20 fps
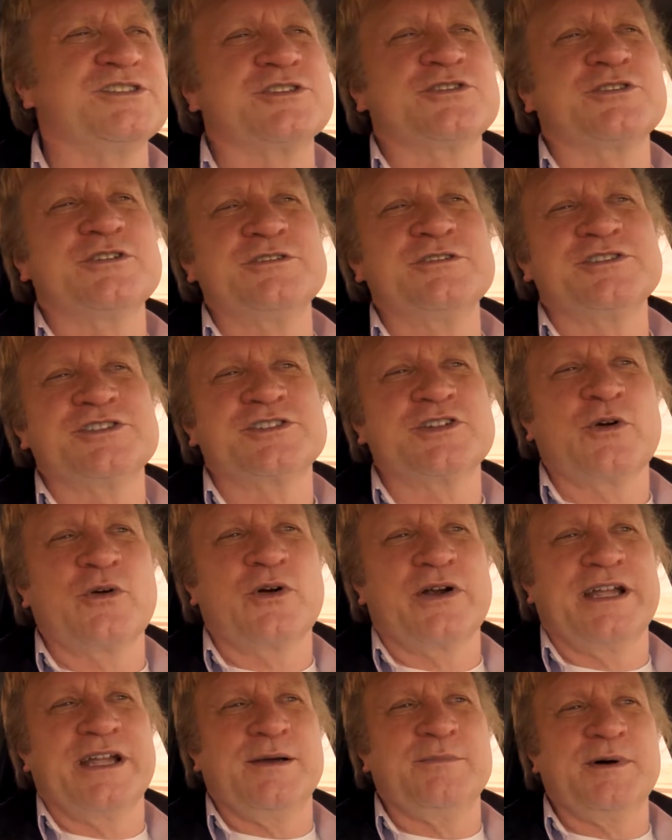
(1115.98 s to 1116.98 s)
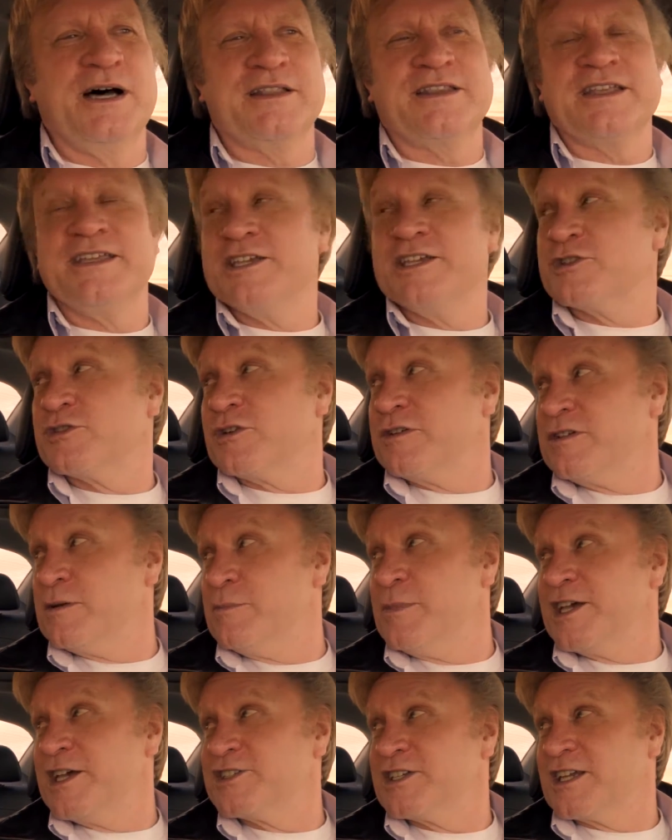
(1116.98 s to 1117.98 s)
the true story about the history of
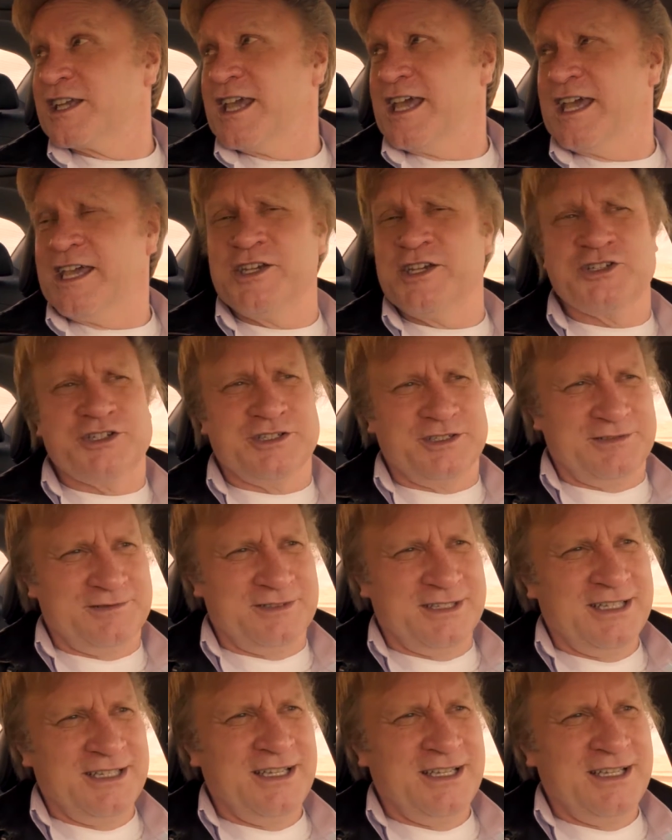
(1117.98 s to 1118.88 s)
domestication?